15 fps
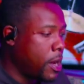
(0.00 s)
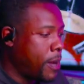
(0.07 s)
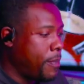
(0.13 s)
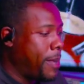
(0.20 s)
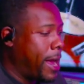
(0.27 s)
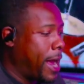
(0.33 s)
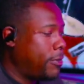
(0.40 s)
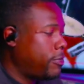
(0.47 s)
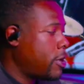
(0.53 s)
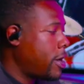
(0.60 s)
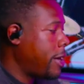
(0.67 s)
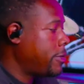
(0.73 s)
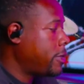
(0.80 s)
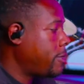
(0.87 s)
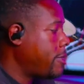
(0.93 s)
Mad
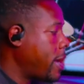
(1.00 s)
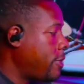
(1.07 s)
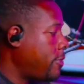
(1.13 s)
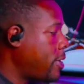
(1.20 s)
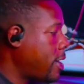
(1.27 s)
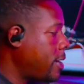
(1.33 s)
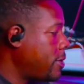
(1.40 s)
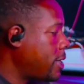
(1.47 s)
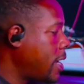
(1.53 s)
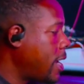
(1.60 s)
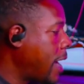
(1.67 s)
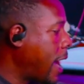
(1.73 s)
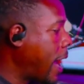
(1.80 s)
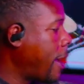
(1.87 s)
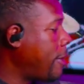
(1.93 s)
rhymes, mad rhymes.
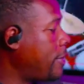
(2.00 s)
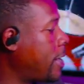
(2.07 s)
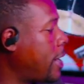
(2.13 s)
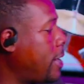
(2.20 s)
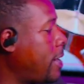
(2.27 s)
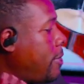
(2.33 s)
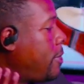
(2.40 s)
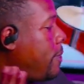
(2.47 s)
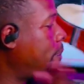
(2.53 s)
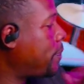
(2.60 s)
All right, we can that one.